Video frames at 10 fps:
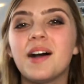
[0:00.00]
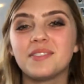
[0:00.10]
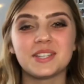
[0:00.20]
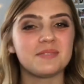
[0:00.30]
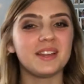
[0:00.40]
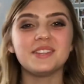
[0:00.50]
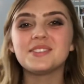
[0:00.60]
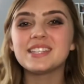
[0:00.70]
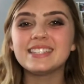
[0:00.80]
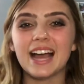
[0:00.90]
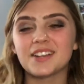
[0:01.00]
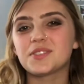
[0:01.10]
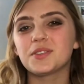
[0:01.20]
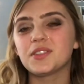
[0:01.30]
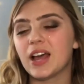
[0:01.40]
I've just been using
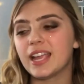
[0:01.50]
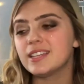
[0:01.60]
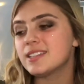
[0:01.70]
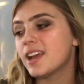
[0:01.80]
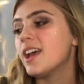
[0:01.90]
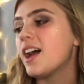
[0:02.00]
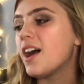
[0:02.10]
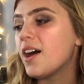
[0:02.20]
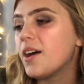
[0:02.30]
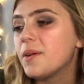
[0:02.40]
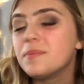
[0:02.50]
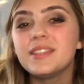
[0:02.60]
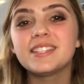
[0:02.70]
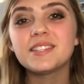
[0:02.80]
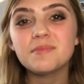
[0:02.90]
natural light.
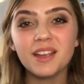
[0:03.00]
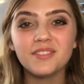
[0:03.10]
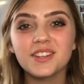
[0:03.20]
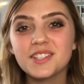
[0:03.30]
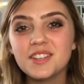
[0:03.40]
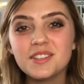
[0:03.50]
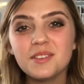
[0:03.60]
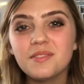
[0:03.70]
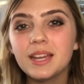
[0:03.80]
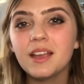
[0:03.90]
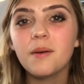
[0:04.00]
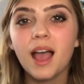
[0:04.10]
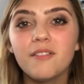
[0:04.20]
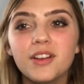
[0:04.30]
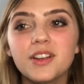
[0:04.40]
This is my first YouTube video
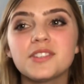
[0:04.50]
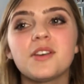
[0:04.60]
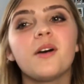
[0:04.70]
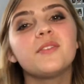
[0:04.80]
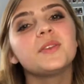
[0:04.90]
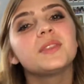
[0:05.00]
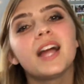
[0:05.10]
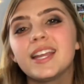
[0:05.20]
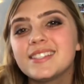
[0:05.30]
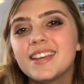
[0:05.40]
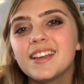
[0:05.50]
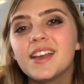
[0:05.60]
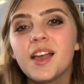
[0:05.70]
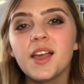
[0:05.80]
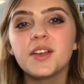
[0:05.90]
ever, so if you'd like to
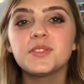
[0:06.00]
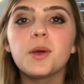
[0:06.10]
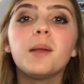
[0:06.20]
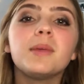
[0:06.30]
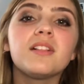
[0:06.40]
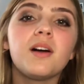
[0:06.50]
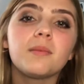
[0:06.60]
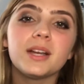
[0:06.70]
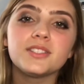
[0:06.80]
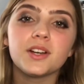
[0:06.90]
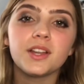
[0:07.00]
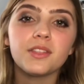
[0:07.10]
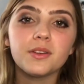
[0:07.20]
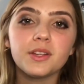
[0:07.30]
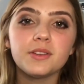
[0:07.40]
join me along my journey
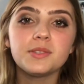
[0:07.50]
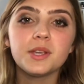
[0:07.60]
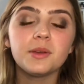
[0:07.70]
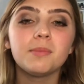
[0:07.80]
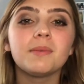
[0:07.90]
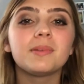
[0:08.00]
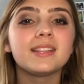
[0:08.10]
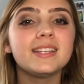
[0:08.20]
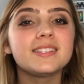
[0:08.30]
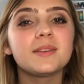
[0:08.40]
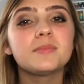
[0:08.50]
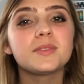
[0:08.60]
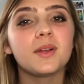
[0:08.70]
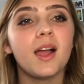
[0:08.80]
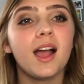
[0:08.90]
through YouTube, please
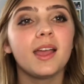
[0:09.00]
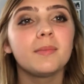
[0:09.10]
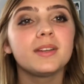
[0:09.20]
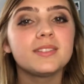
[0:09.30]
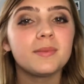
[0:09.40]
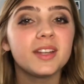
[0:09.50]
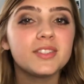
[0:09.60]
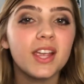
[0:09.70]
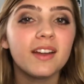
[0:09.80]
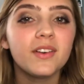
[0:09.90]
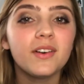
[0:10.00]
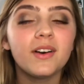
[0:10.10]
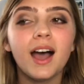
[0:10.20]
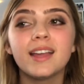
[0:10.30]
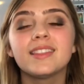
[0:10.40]
subscribe to my
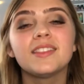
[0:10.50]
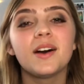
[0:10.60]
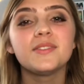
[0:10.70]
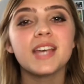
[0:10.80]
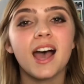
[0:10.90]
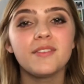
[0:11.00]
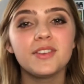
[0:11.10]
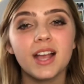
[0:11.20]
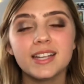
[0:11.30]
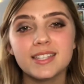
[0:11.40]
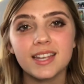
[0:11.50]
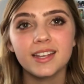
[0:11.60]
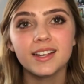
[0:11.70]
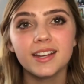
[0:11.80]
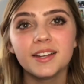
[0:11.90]
channel. I'd love to have you guys
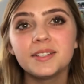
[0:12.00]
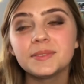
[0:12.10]
here.